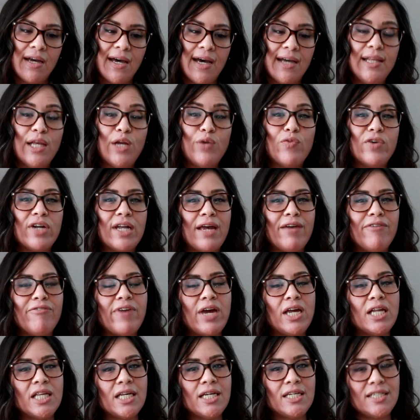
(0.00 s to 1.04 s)
And then when I
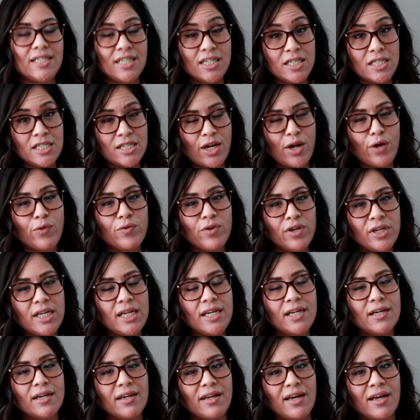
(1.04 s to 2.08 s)
finally did start
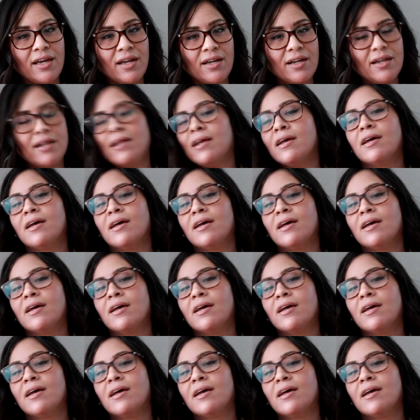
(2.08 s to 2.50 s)
working again,